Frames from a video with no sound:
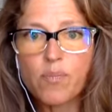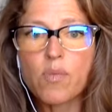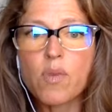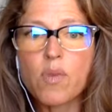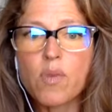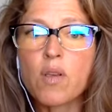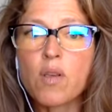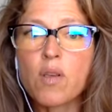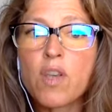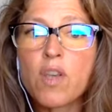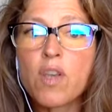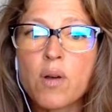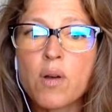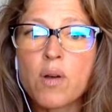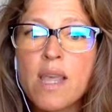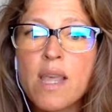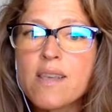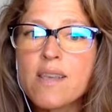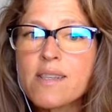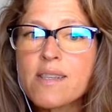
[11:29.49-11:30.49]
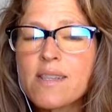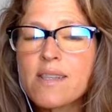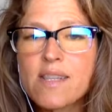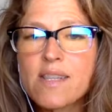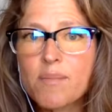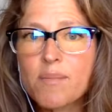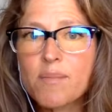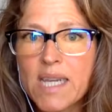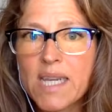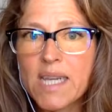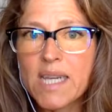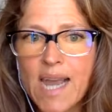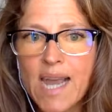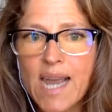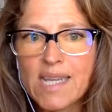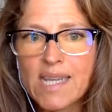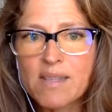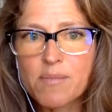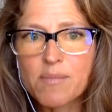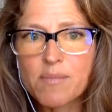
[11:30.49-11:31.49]
So this is something I
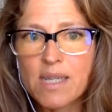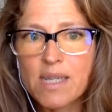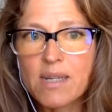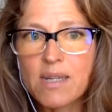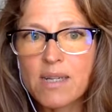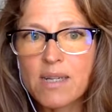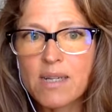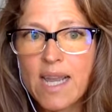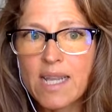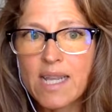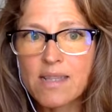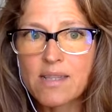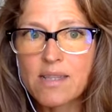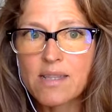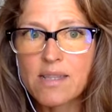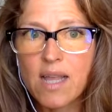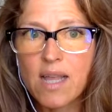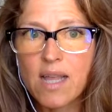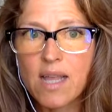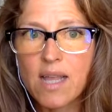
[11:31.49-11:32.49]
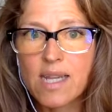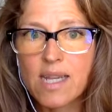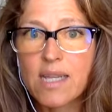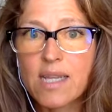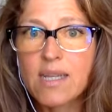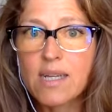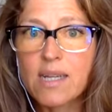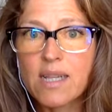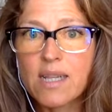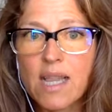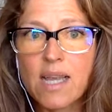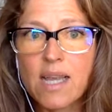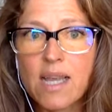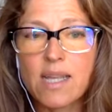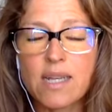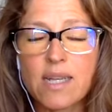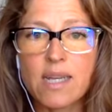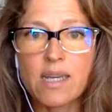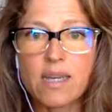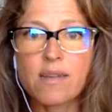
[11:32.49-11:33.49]
ask my clients a lot in a,
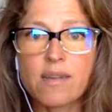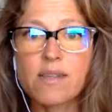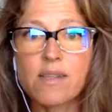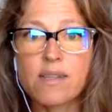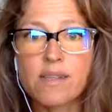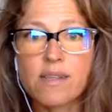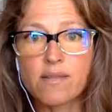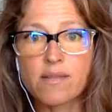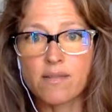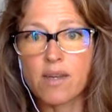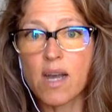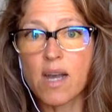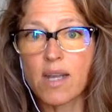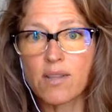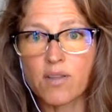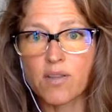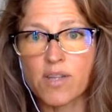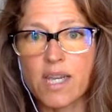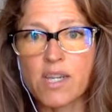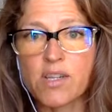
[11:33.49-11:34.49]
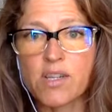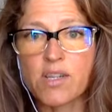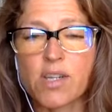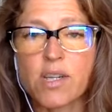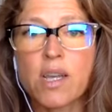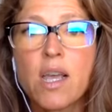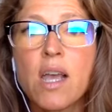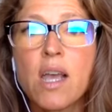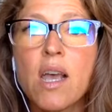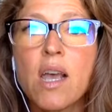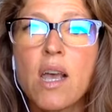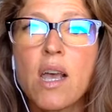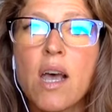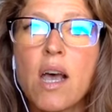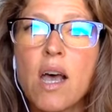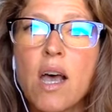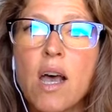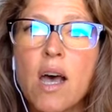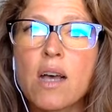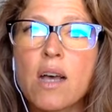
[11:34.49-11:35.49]
in a consultation.
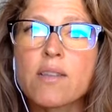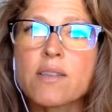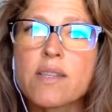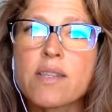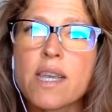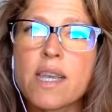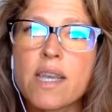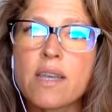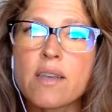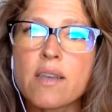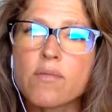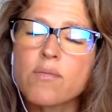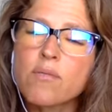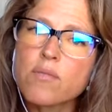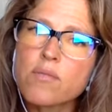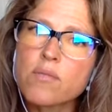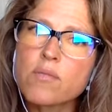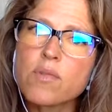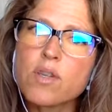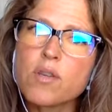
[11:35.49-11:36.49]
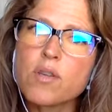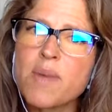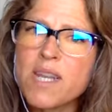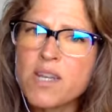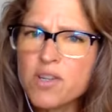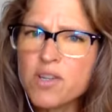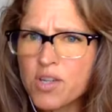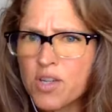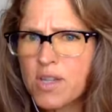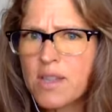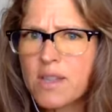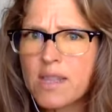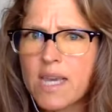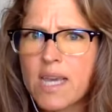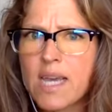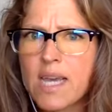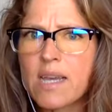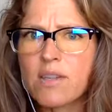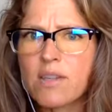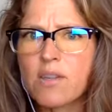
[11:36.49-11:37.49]
I'll say, you mentioned
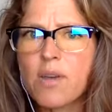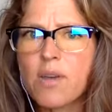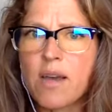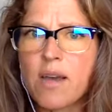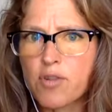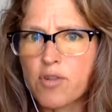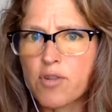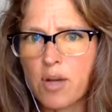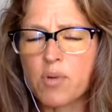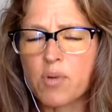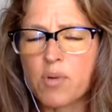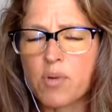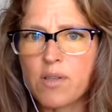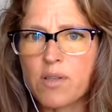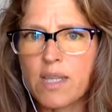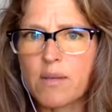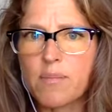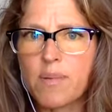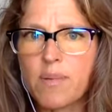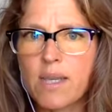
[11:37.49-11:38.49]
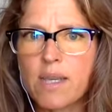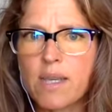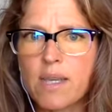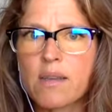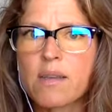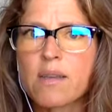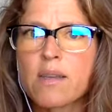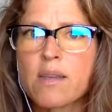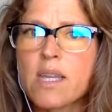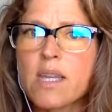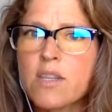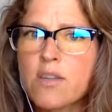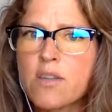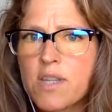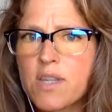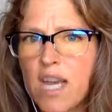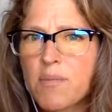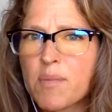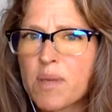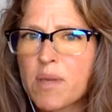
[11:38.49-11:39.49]
that you have trouble sleeping. Can you
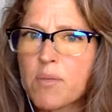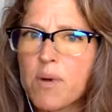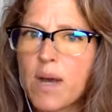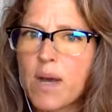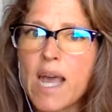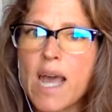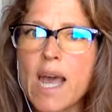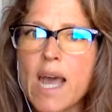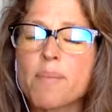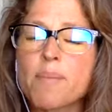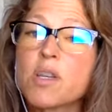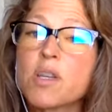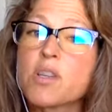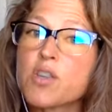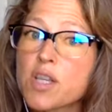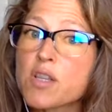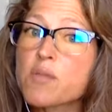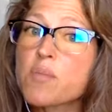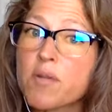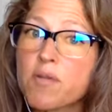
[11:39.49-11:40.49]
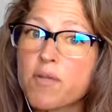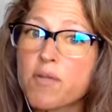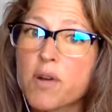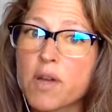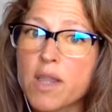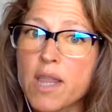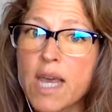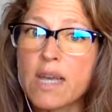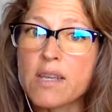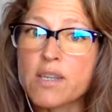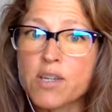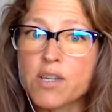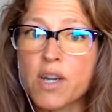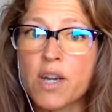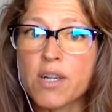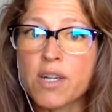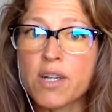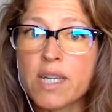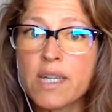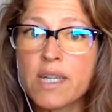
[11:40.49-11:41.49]
tell me what happened just before that
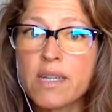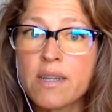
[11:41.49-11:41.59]
started?